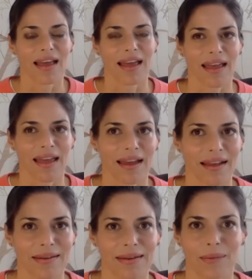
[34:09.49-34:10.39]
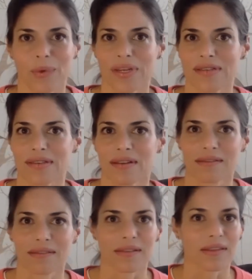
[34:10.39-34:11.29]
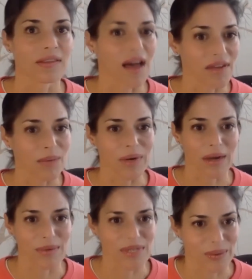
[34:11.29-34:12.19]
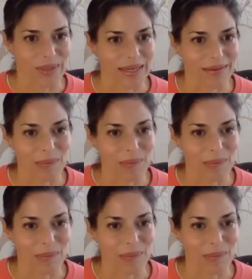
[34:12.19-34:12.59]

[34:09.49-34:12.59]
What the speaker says: and was loving what I was doing,